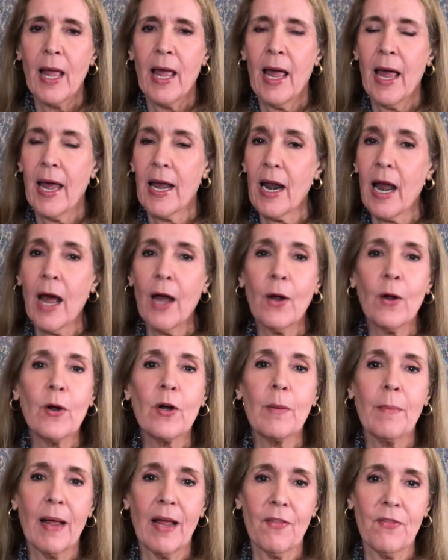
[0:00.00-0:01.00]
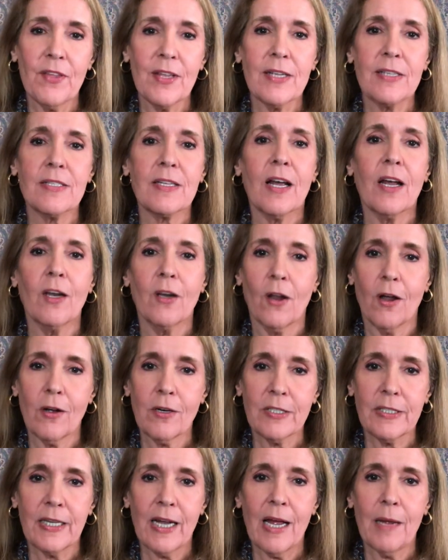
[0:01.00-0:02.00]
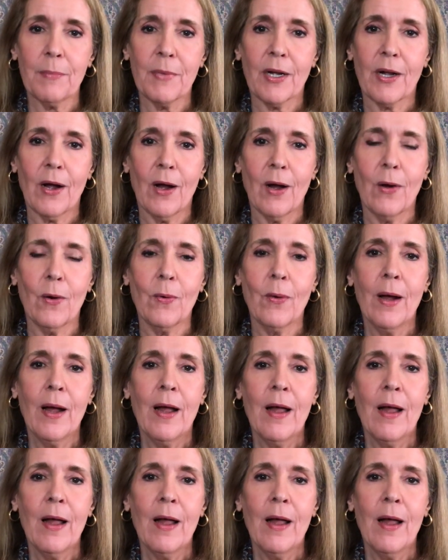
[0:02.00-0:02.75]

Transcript: And I heard about this a long time ago